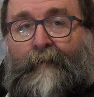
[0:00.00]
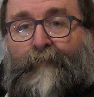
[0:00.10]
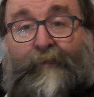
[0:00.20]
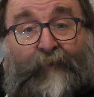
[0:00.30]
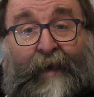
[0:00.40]

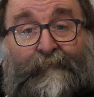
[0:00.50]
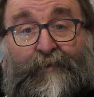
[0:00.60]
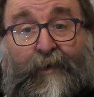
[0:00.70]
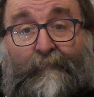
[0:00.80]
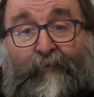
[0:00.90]
But the
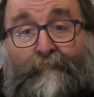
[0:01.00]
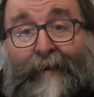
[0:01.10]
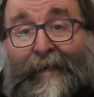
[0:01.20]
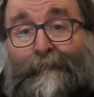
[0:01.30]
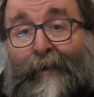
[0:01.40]
flavours come from
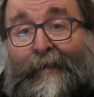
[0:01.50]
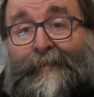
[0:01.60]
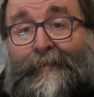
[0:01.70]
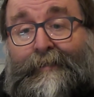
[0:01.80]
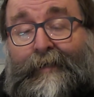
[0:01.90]
many
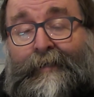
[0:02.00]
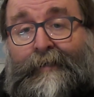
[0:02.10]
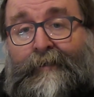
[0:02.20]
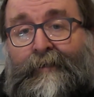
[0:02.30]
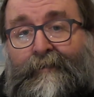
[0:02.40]
places, and
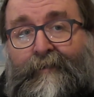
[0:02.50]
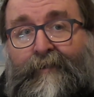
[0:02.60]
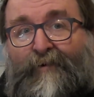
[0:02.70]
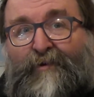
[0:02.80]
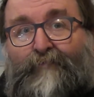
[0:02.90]
I'll
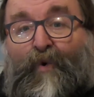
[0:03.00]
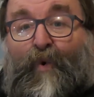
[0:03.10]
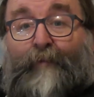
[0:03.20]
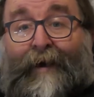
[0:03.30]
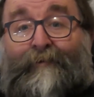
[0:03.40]
discuss
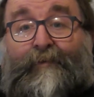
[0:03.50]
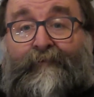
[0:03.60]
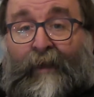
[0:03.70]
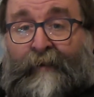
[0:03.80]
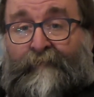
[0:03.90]
more about the
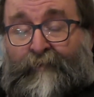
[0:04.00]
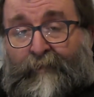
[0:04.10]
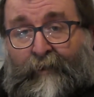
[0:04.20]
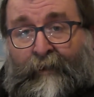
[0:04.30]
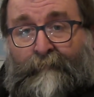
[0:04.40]

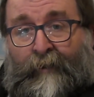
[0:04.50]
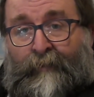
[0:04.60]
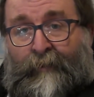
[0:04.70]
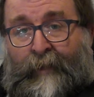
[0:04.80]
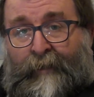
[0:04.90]
flavours in
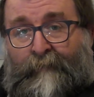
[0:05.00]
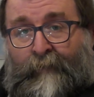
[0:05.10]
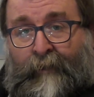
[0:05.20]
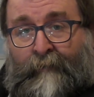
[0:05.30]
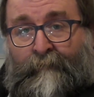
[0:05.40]
the next
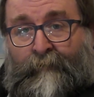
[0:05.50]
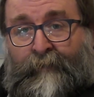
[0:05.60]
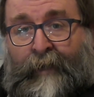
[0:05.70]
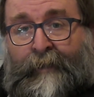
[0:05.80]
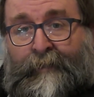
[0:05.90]
video, the
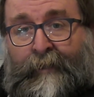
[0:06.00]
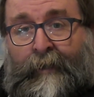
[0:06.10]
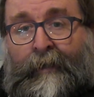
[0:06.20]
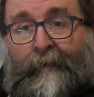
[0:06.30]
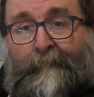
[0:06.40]
tasting.
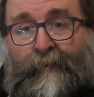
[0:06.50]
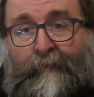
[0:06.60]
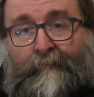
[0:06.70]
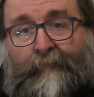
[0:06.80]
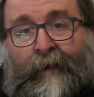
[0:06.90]

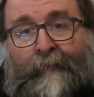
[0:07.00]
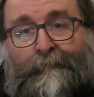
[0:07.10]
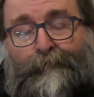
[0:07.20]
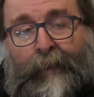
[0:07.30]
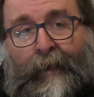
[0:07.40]
But
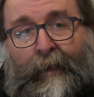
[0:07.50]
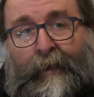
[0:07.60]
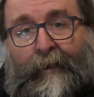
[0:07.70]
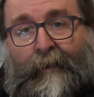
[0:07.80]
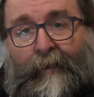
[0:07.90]

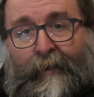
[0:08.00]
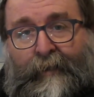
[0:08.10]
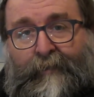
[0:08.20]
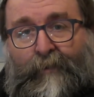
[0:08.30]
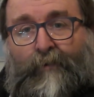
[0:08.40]

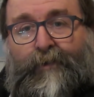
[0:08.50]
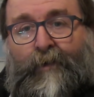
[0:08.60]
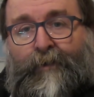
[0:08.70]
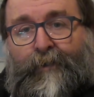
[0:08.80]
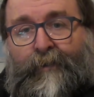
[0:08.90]
it's not
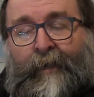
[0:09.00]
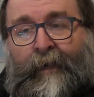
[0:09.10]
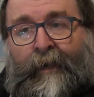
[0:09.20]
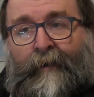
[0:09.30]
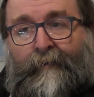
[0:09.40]
just
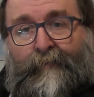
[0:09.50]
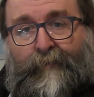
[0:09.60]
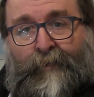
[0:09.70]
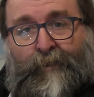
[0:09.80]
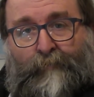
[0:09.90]
the
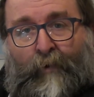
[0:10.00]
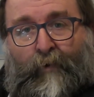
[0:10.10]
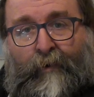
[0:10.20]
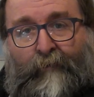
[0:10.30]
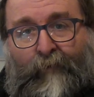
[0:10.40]

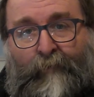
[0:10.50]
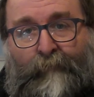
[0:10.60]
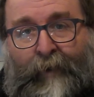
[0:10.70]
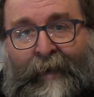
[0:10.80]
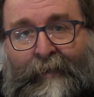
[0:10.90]
smoke from the
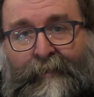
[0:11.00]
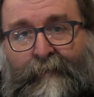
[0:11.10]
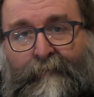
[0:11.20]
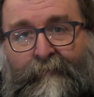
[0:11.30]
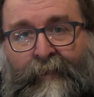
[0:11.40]
peat
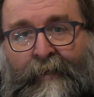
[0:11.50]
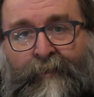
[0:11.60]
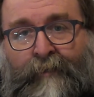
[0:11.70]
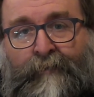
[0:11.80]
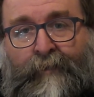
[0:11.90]
that's
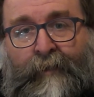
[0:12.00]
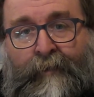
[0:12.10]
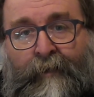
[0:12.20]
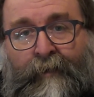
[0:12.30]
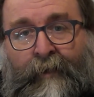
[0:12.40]
used in
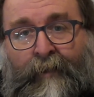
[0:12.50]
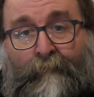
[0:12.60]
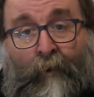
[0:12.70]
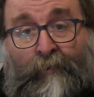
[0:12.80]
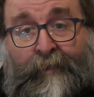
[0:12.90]
the
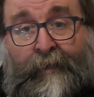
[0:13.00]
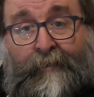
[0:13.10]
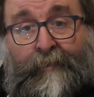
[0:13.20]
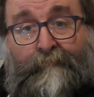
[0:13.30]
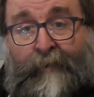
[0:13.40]

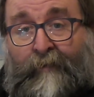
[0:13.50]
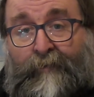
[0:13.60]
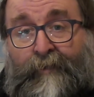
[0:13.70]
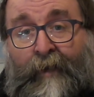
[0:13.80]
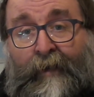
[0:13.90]
maltings, because